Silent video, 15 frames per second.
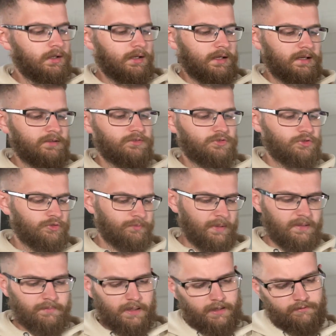it's just
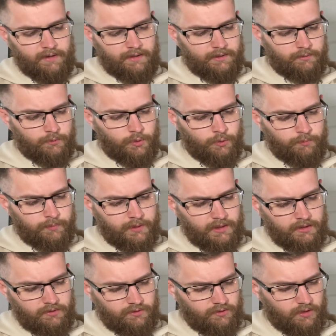made by a random company,
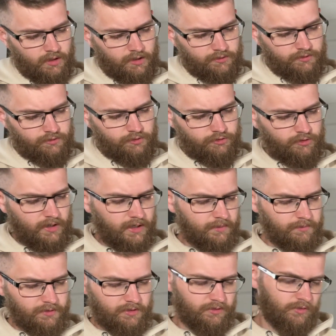Stars and
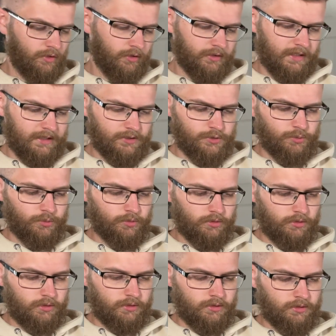Stripes. It's not an actual
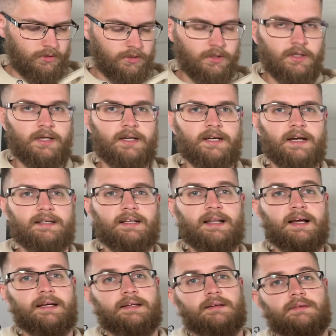kind of
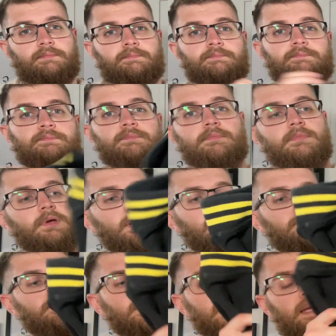like
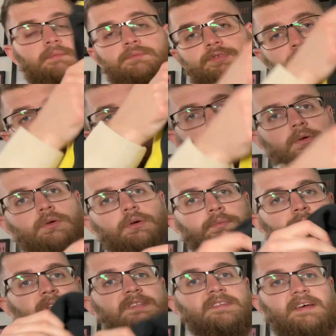Game Freak or
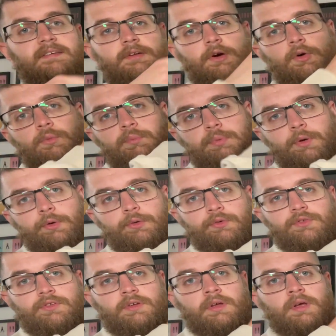Nintendo product,